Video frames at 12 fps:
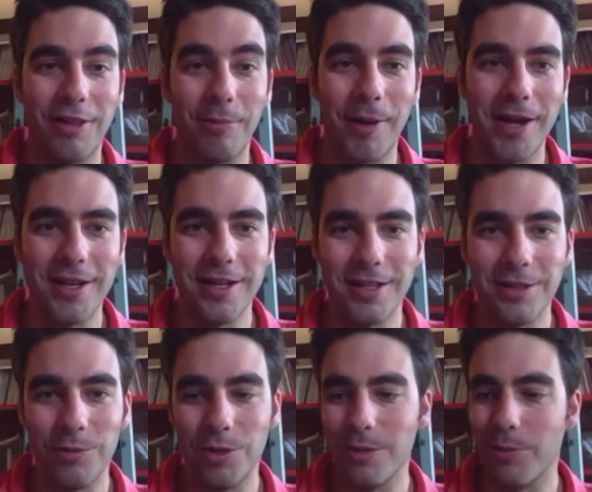Spain
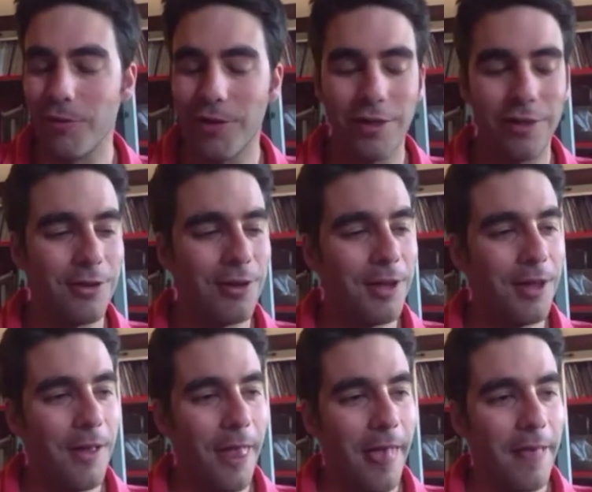with the professor,
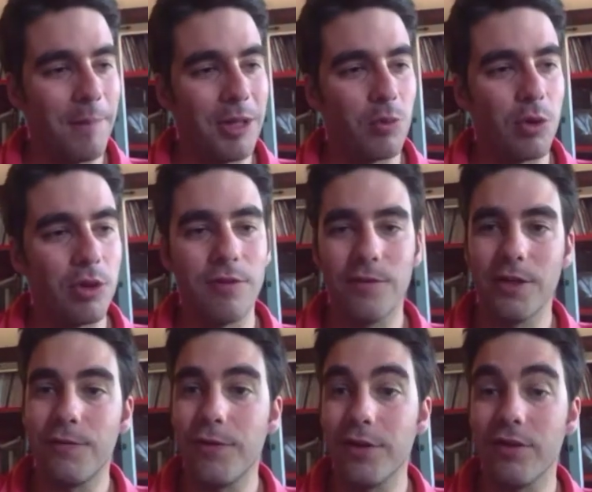but was the
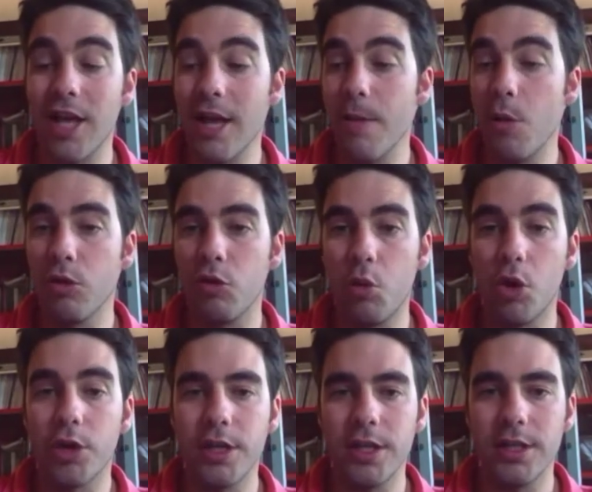first time I was
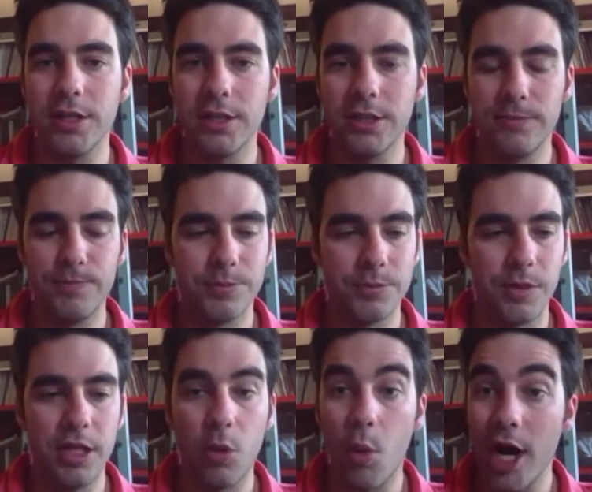working
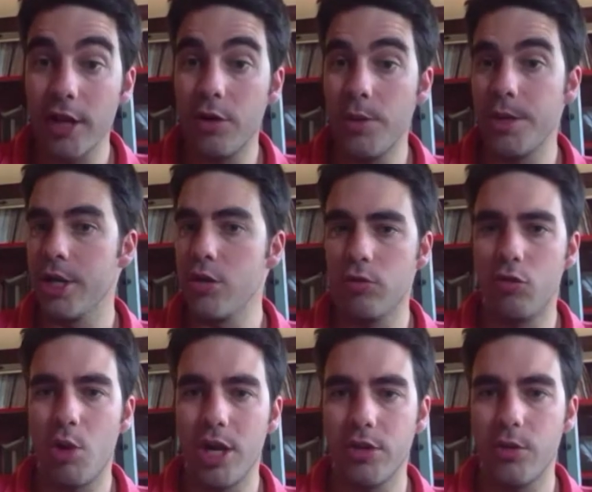in a winery, in a huge
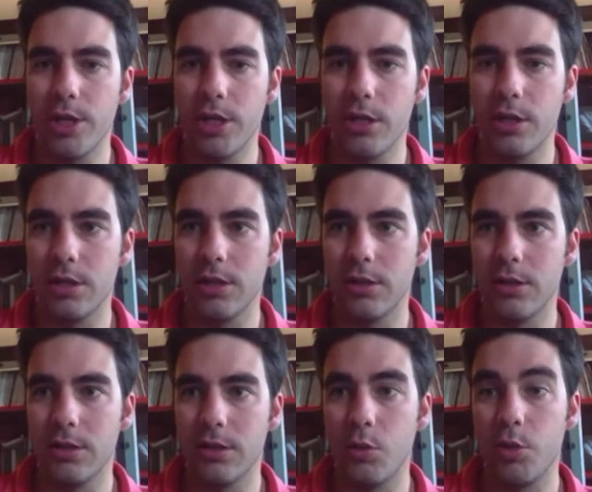winery,
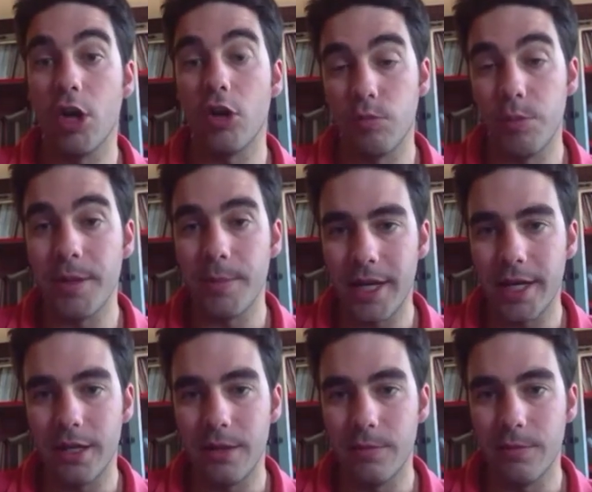without being
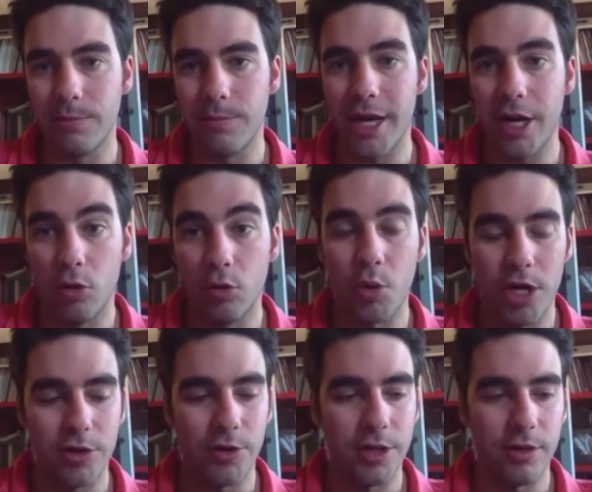my own
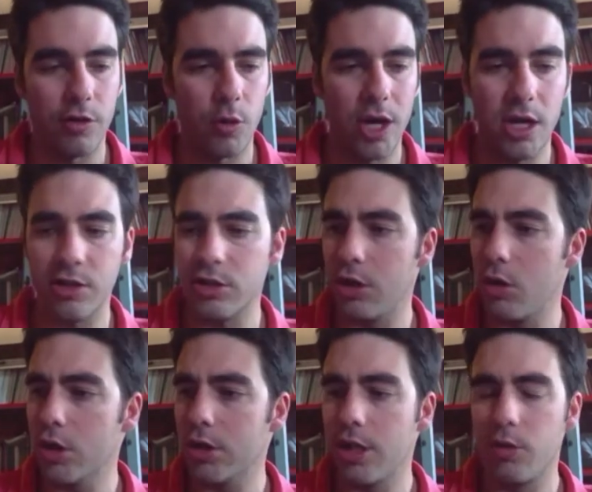winery. So I learned a
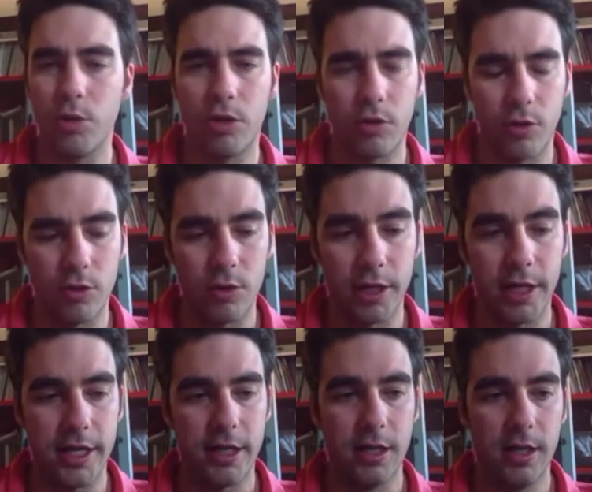lot, and we saw
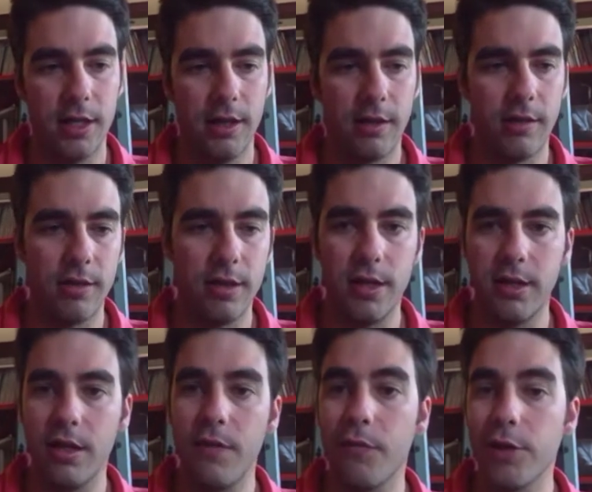see
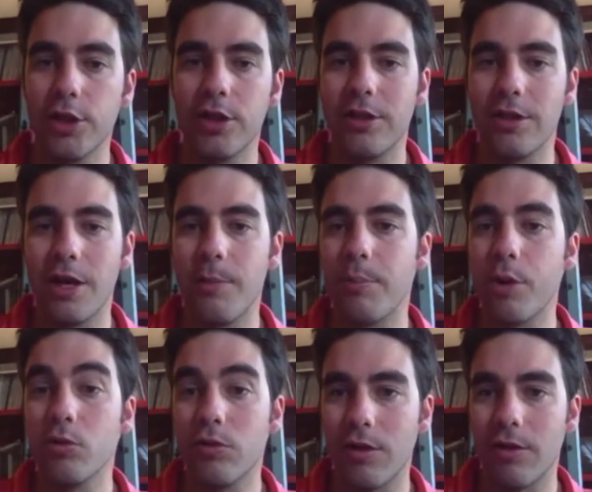different
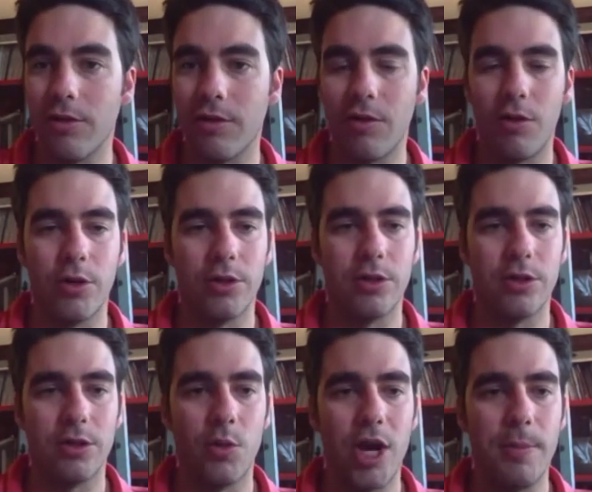approaches on
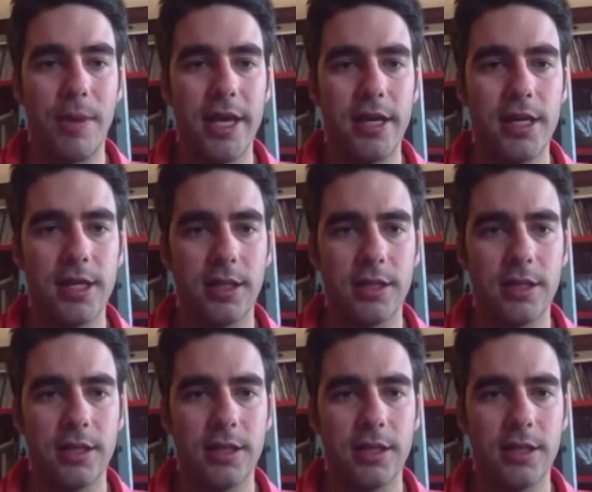the winemaking,